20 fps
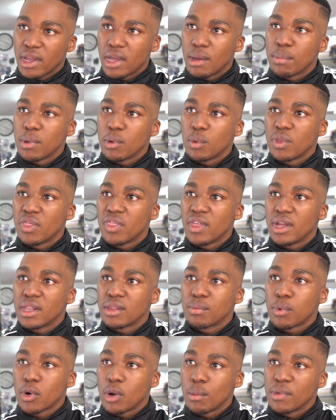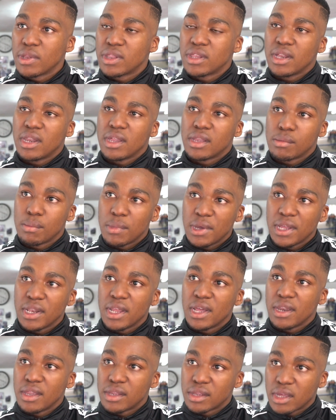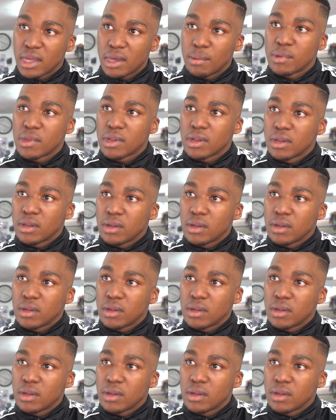happy with that promise that he's made and he's kept.